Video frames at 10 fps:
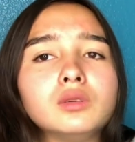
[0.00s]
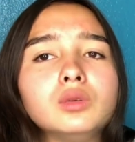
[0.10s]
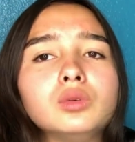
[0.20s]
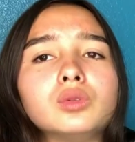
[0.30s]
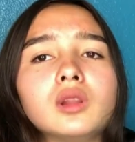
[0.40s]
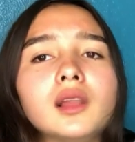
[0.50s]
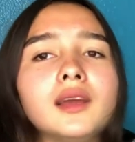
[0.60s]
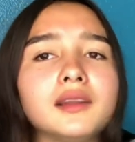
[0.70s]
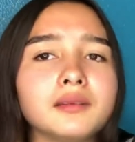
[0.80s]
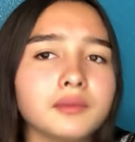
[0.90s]
Oh, the
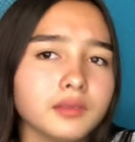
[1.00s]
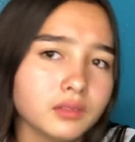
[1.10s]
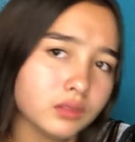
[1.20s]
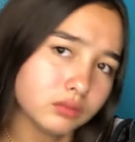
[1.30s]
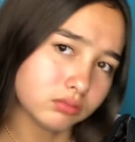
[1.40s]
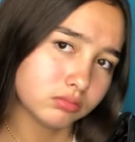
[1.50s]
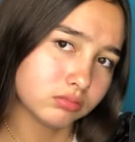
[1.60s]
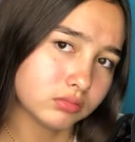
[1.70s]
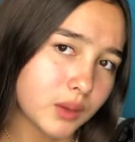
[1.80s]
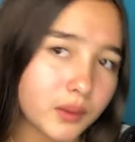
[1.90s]
lighting.
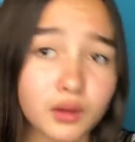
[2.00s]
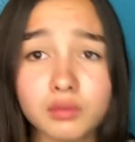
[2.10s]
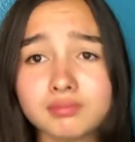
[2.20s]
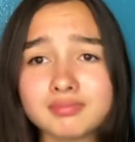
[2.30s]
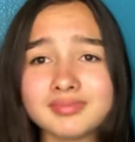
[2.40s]
There we go.